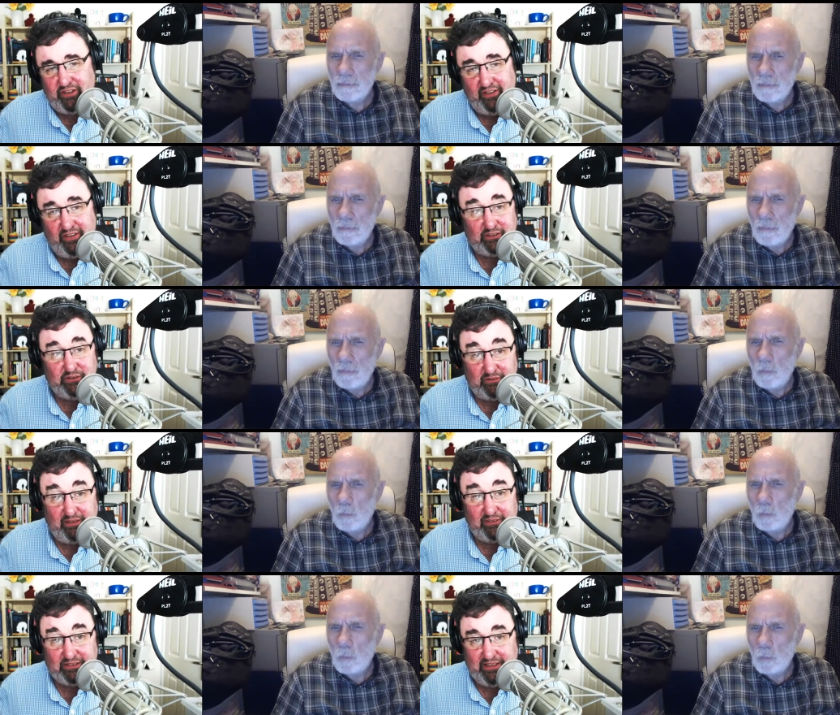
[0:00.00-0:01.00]
Speaker 1: things was
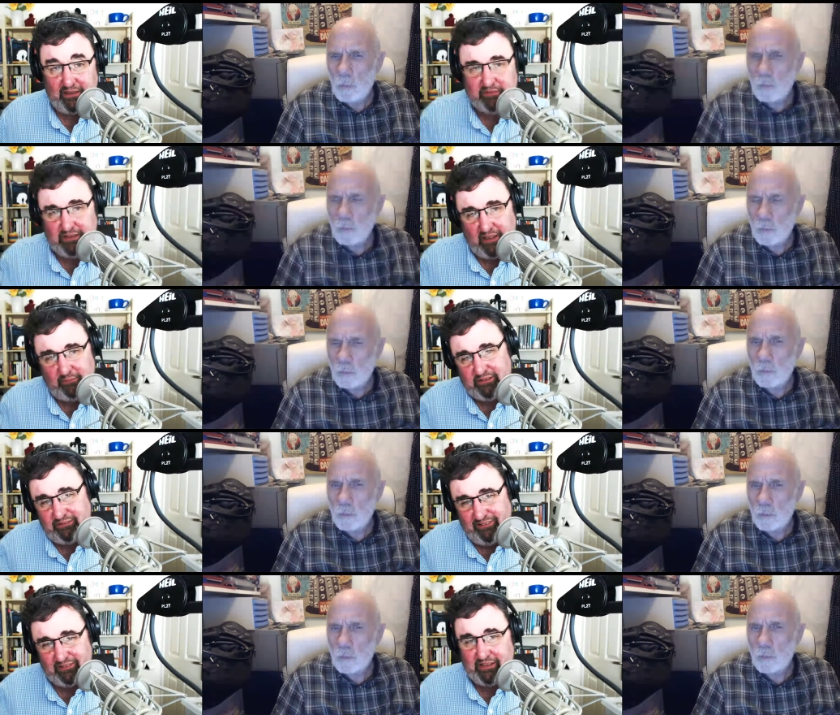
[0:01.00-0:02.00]
around the same time, and it's
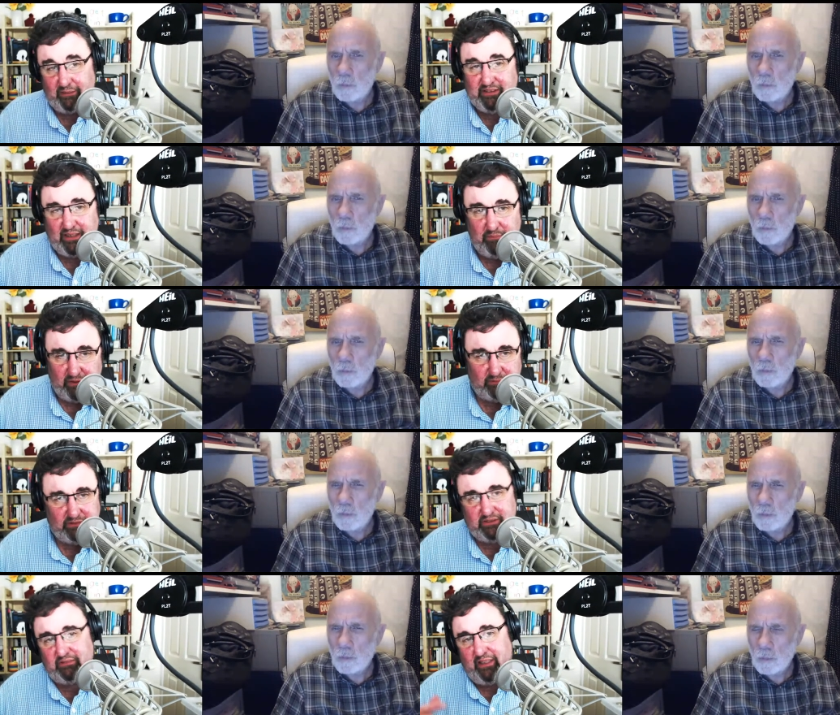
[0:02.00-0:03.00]
around the same time Berne was
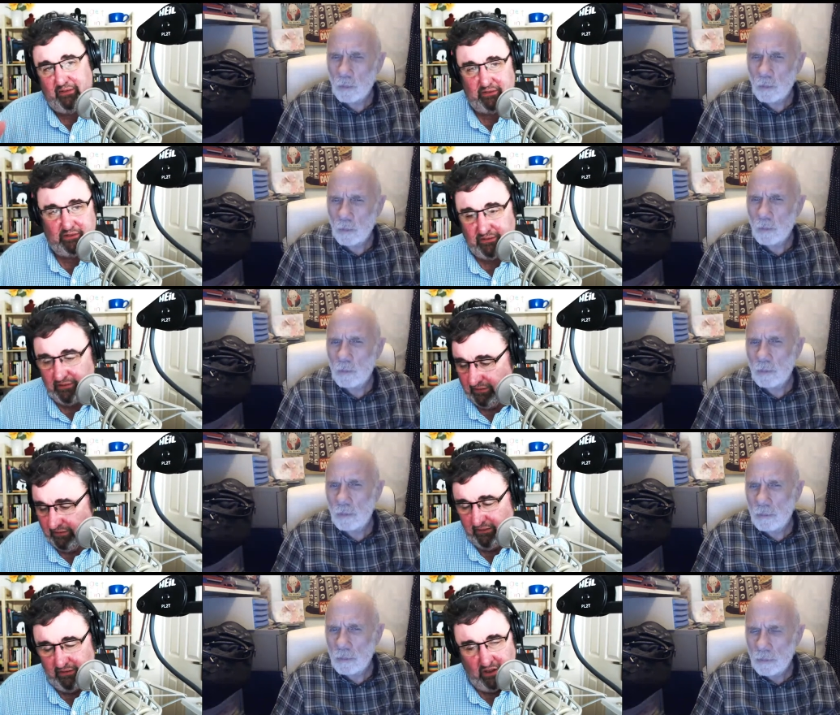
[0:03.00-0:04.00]
around, and
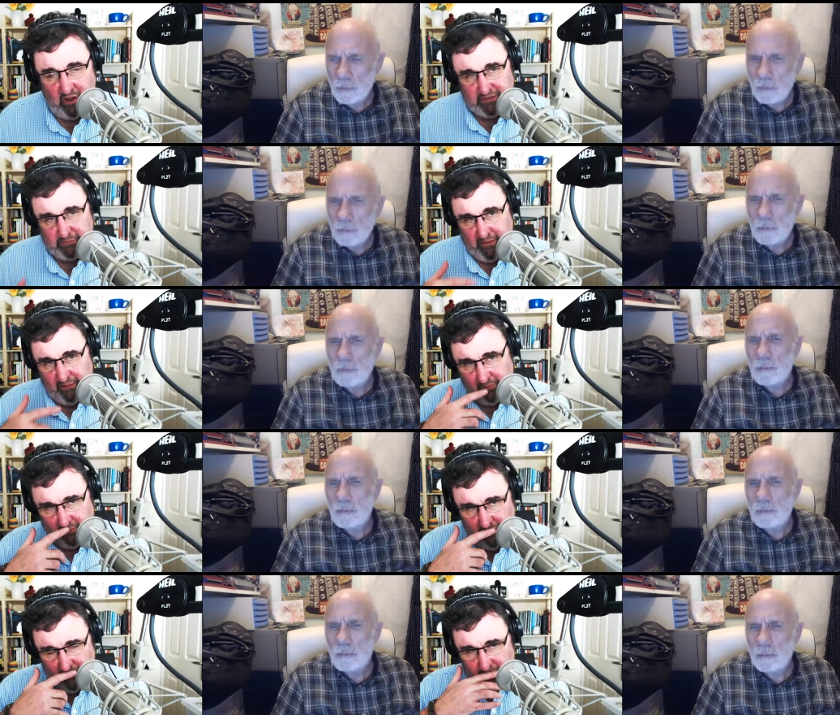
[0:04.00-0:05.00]
all these people
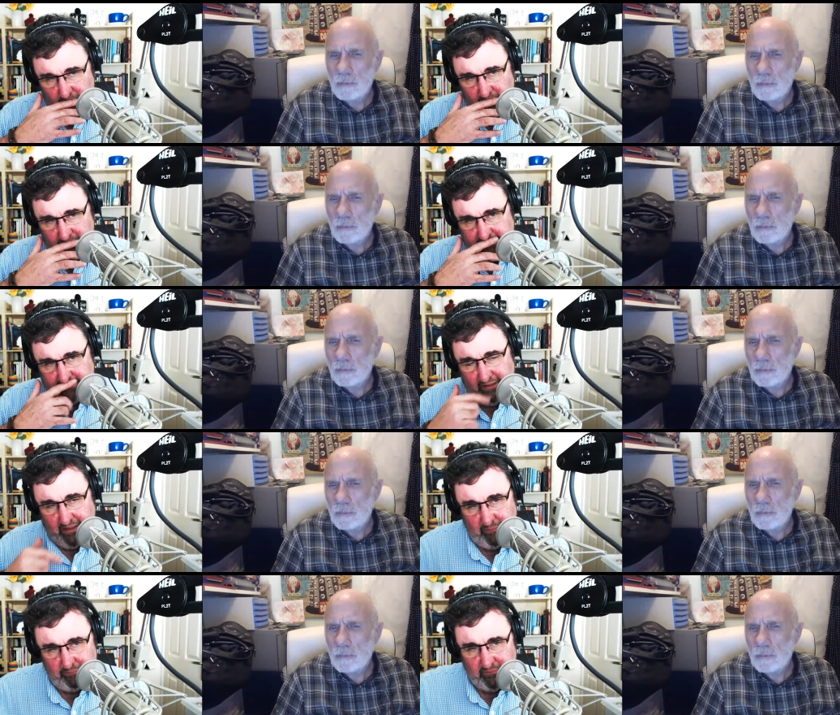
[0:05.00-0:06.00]
was
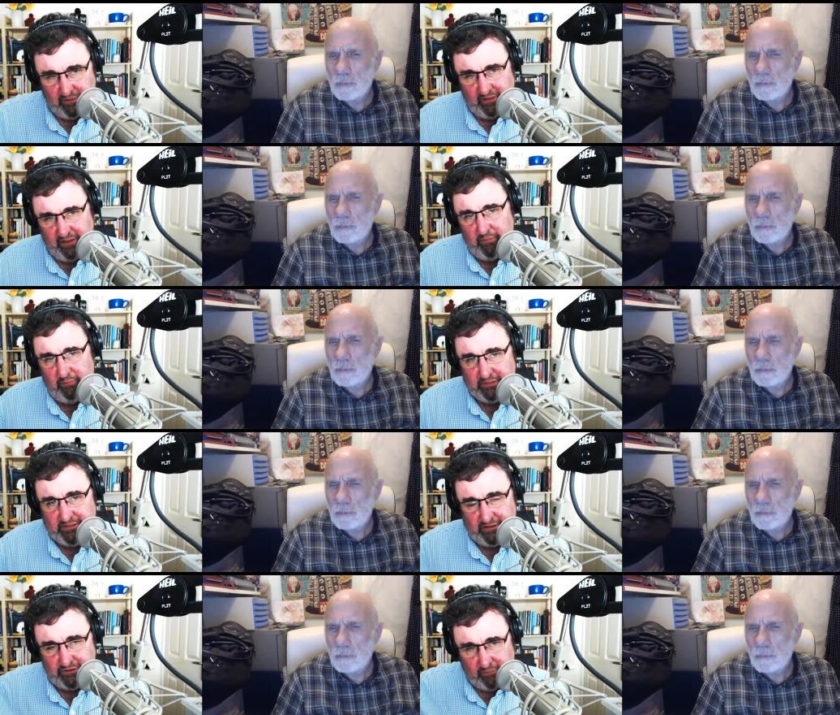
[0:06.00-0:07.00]
um, the Human
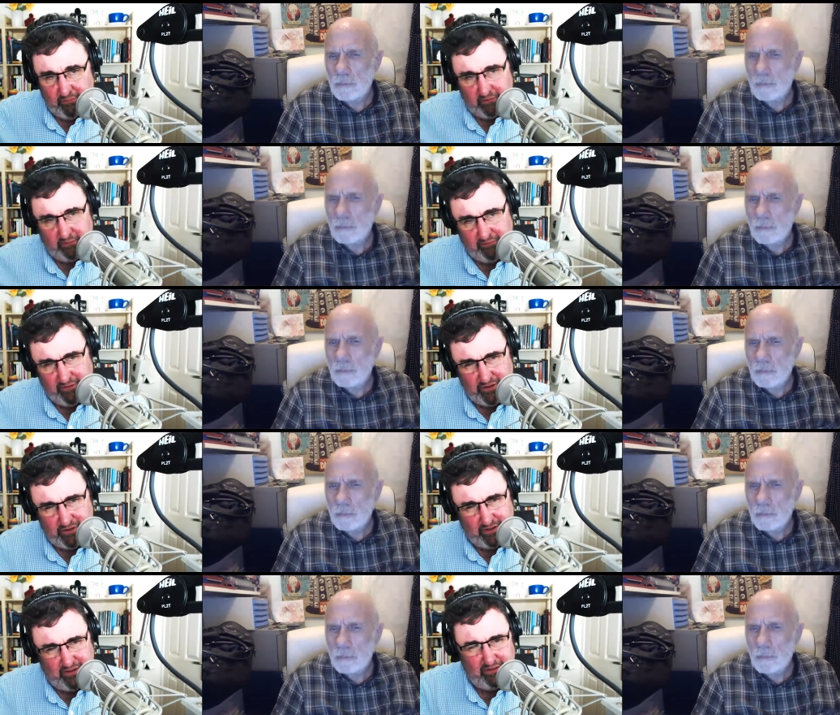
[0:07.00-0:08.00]
Potential Movement, which
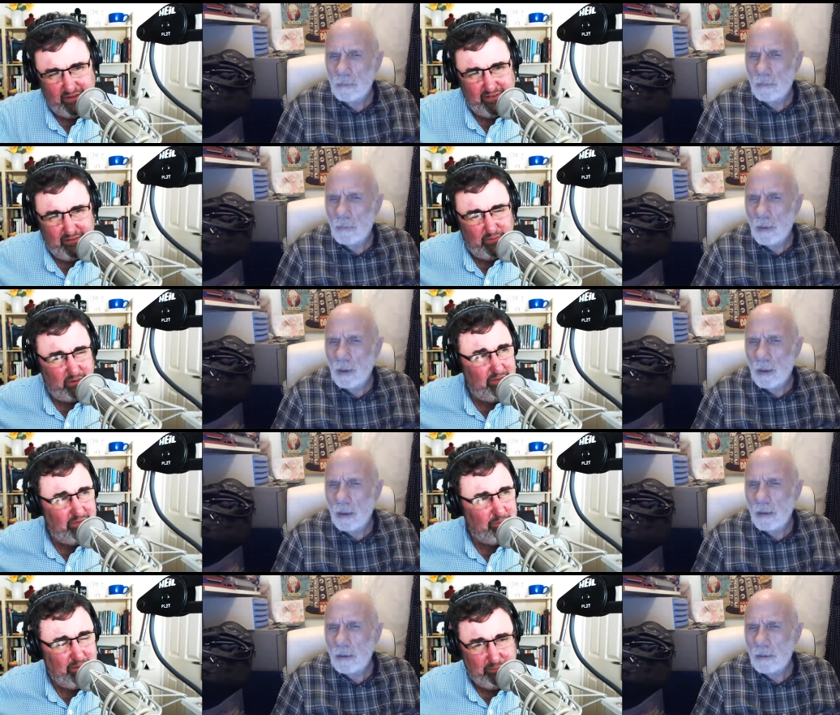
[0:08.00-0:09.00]
uh, I think one of the
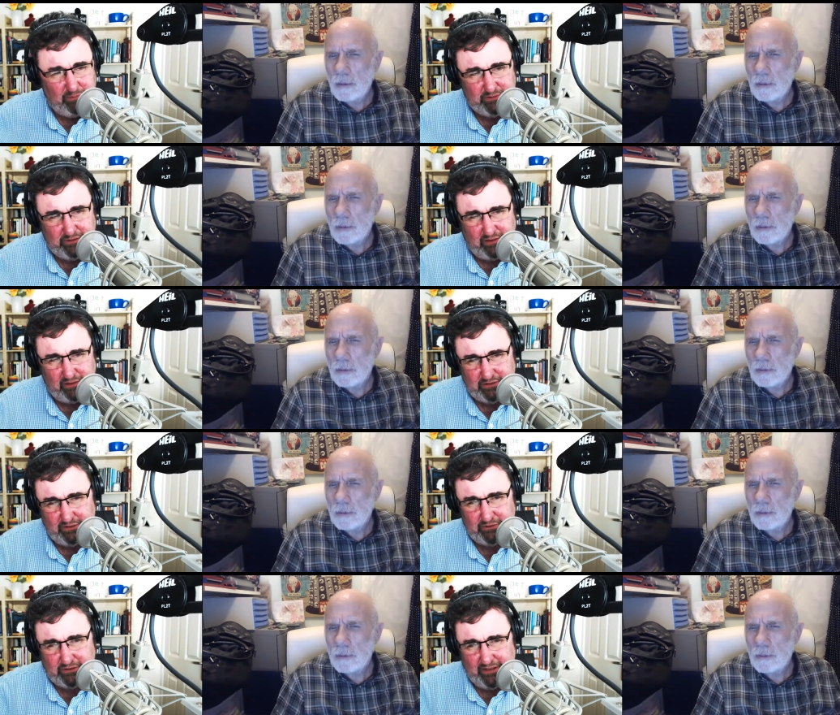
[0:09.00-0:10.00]
people was Aldous
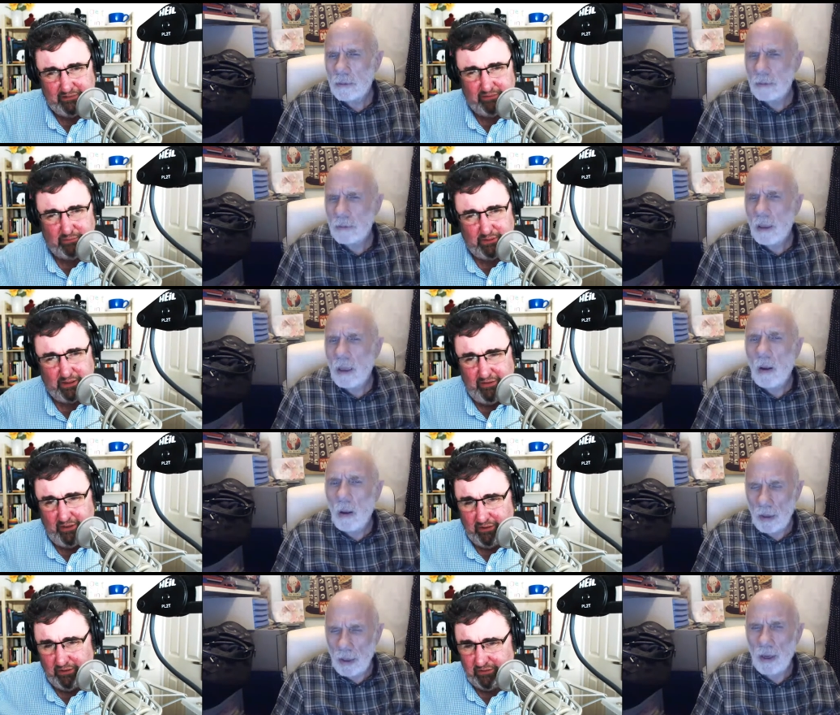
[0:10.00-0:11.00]
Huxley, who wrote Brave New oh.
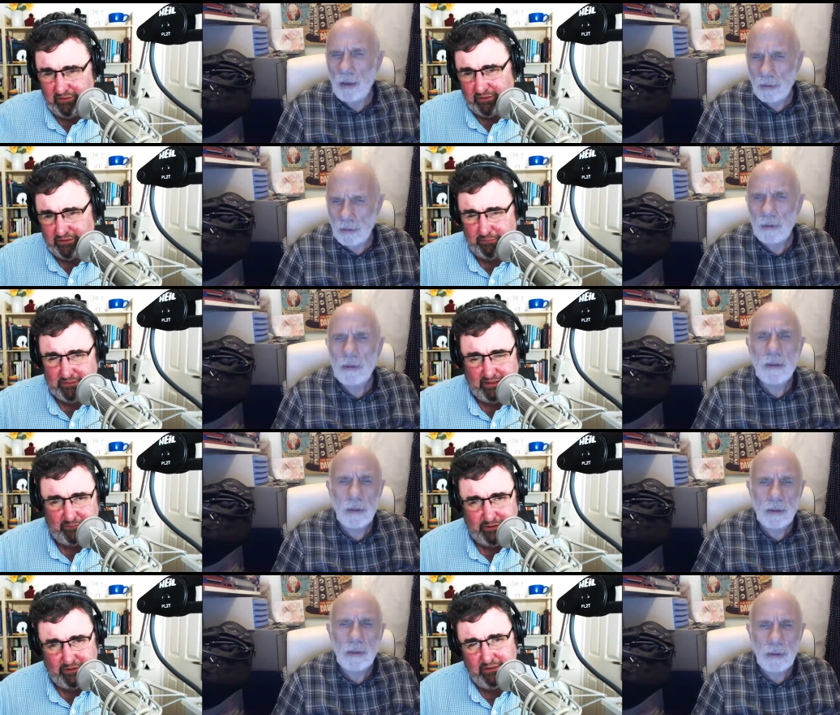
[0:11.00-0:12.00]
World and Doors of Perception,